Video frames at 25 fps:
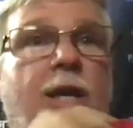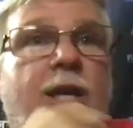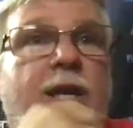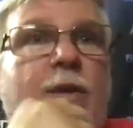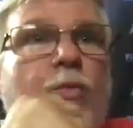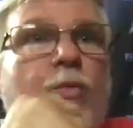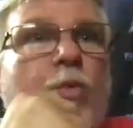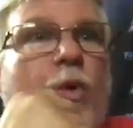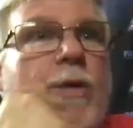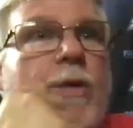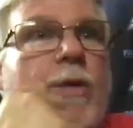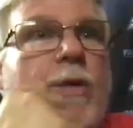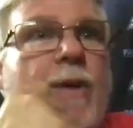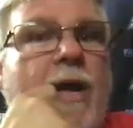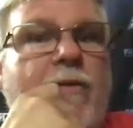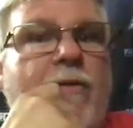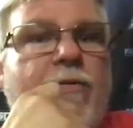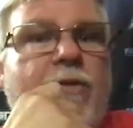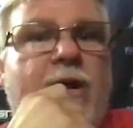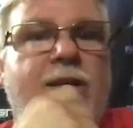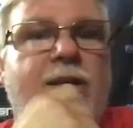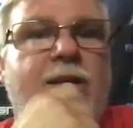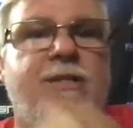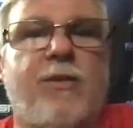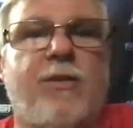he had one
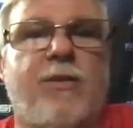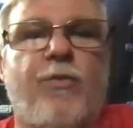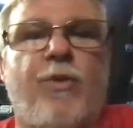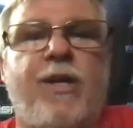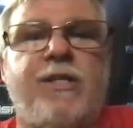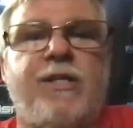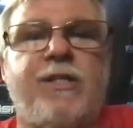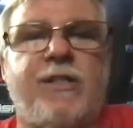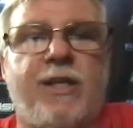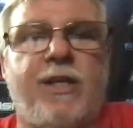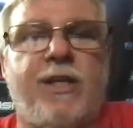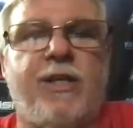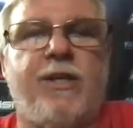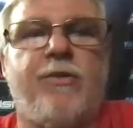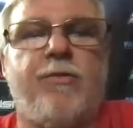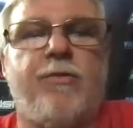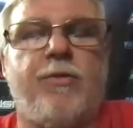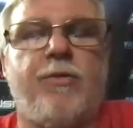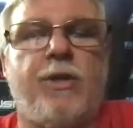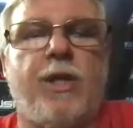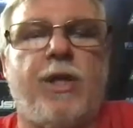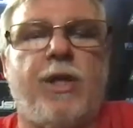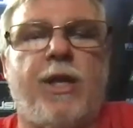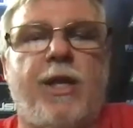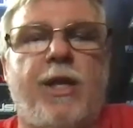bad race, the race that he
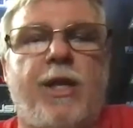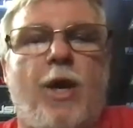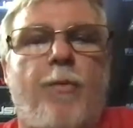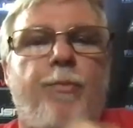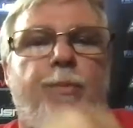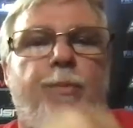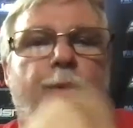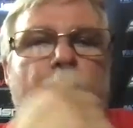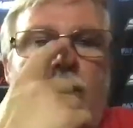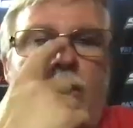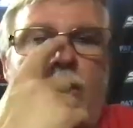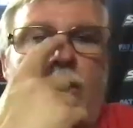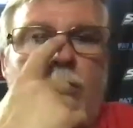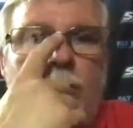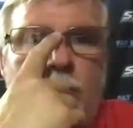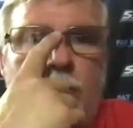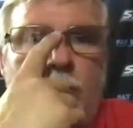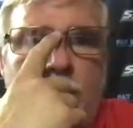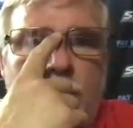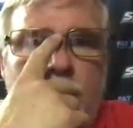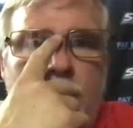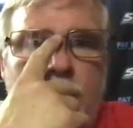that he helped Beau.